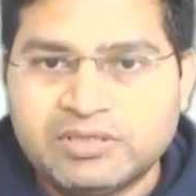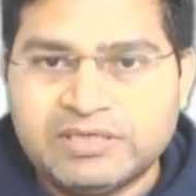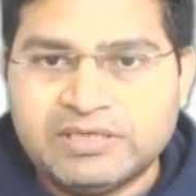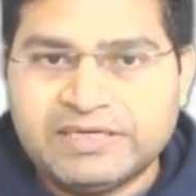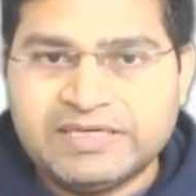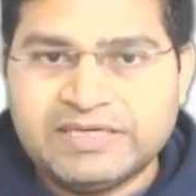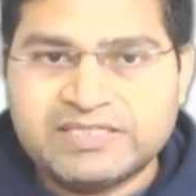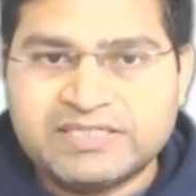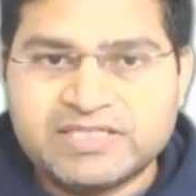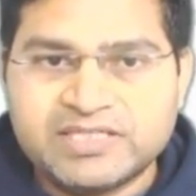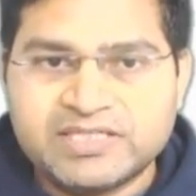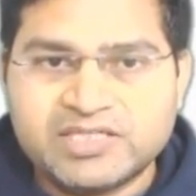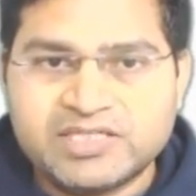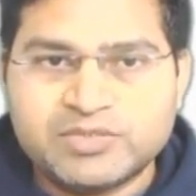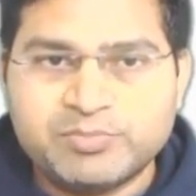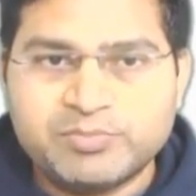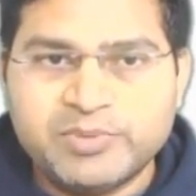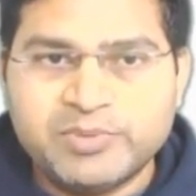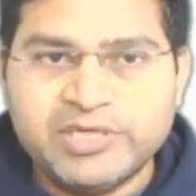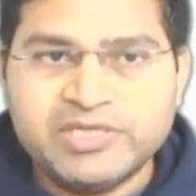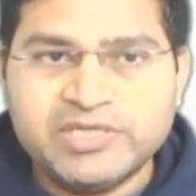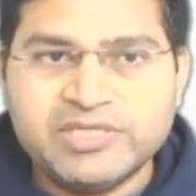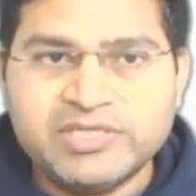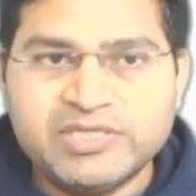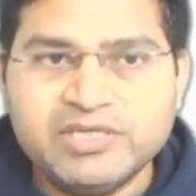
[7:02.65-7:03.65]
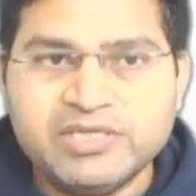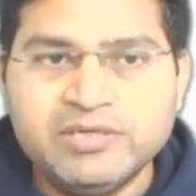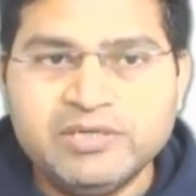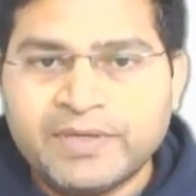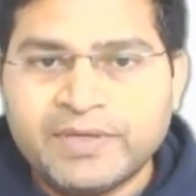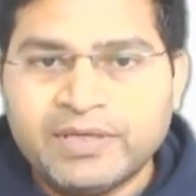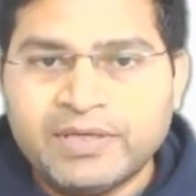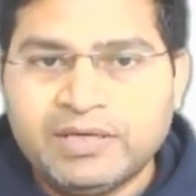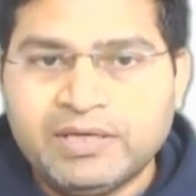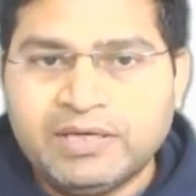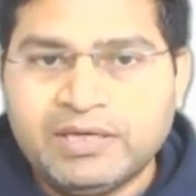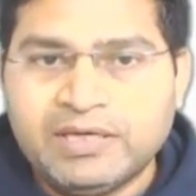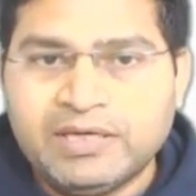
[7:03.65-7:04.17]
as expected
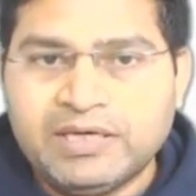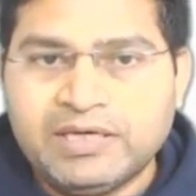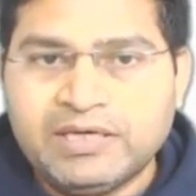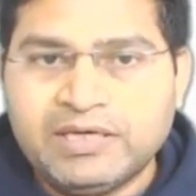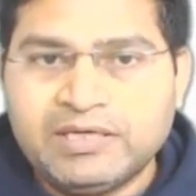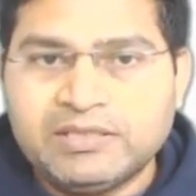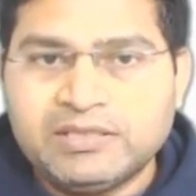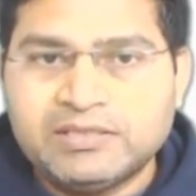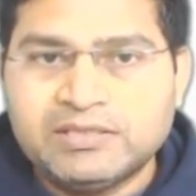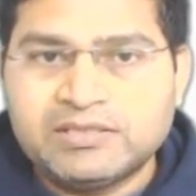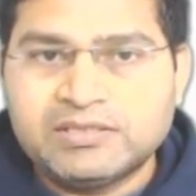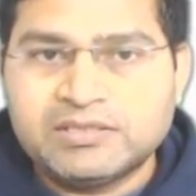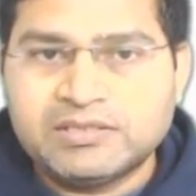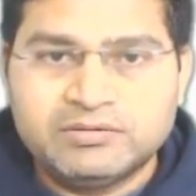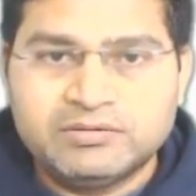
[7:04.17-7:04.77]
and